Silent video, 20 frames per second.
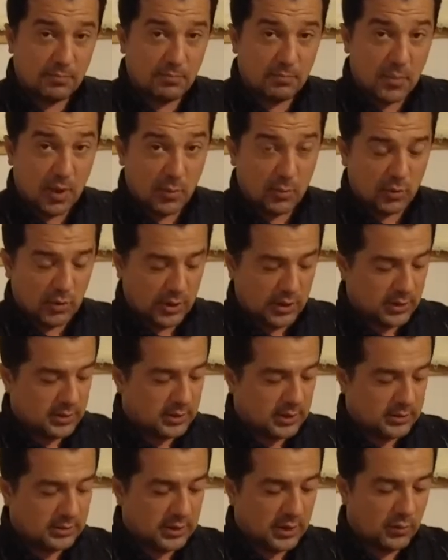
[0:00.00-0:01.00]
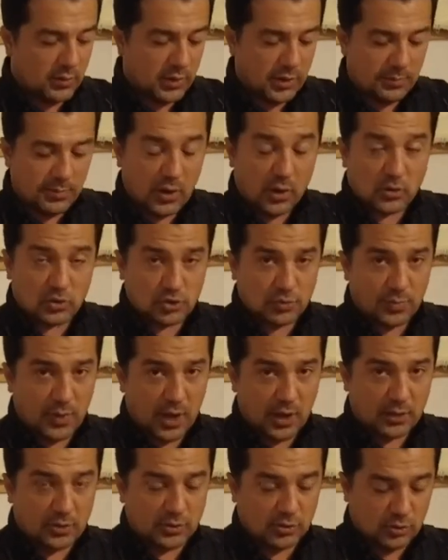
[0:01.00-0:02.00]
memory that they want to bounce
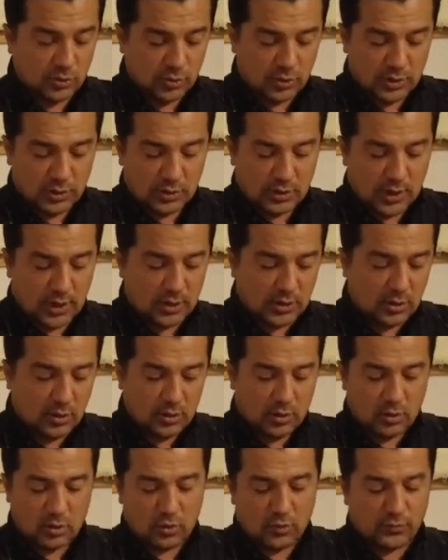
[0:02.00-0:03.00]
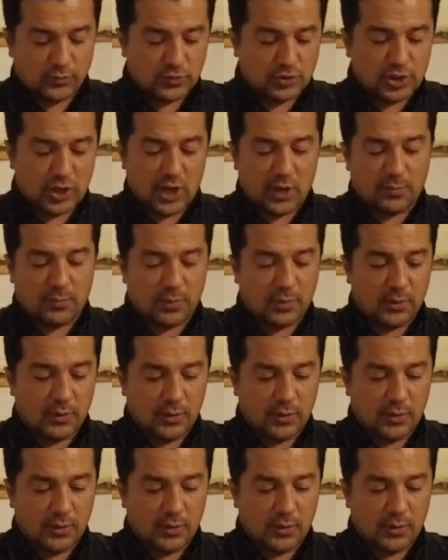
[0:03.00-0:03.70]
back to in that curved shape.